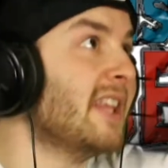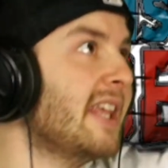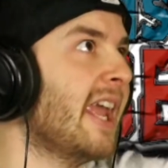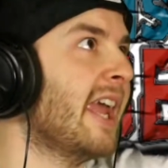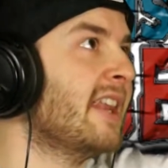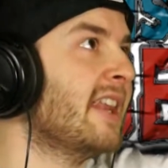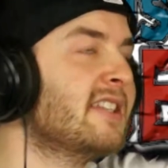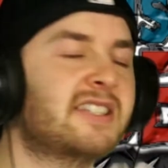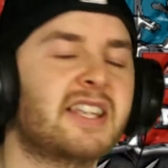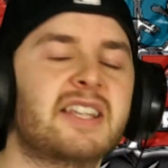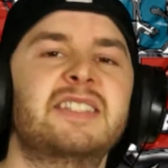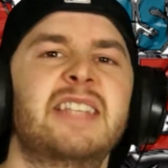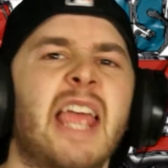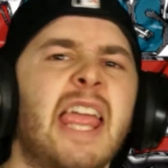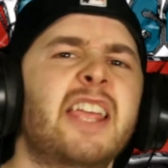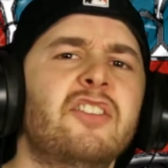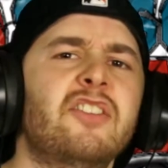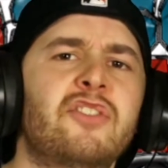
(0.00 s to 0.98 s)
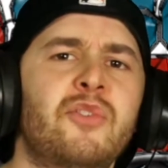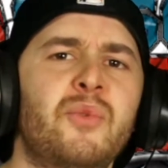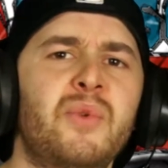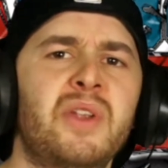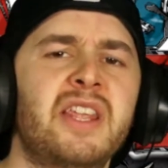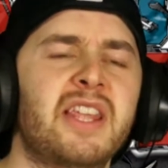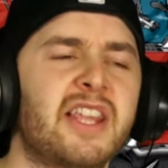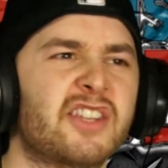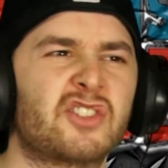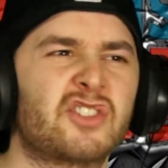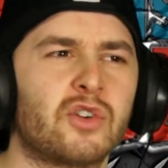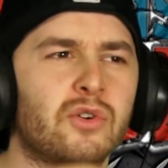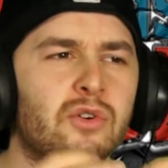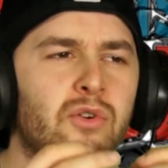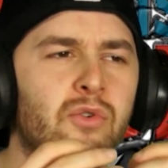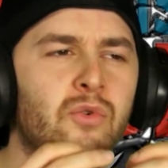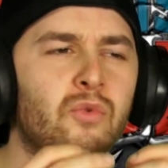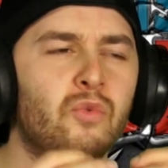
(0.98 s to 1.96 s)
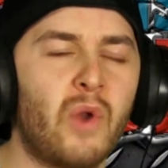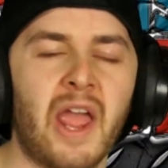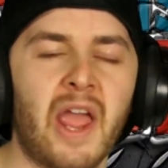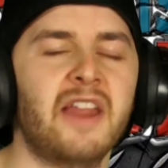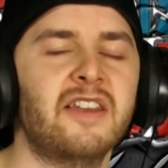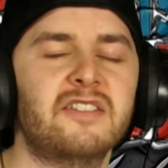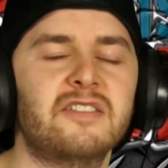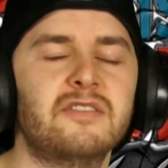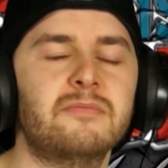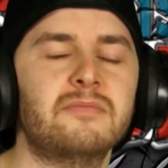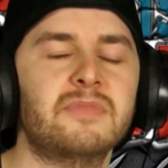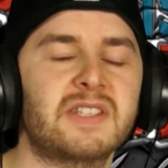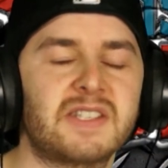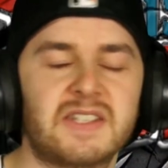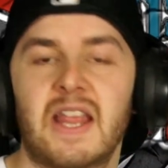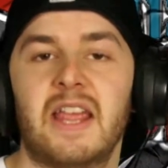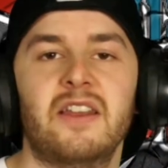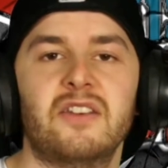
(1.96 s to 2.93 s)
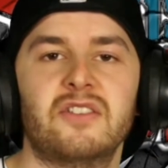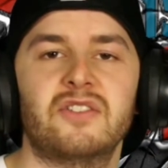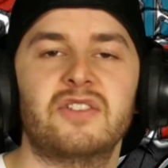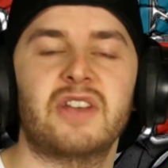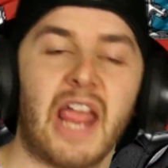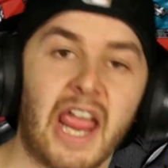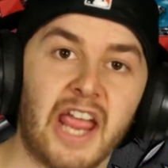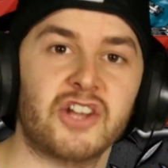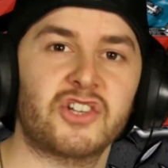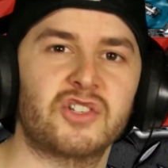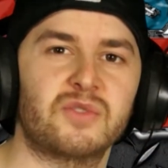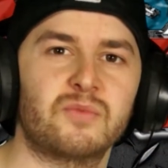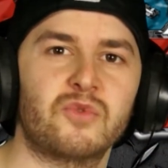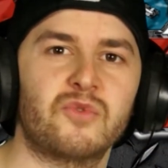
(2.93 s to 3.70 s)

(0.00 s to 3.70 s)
the end, Taken 3 is your random standard action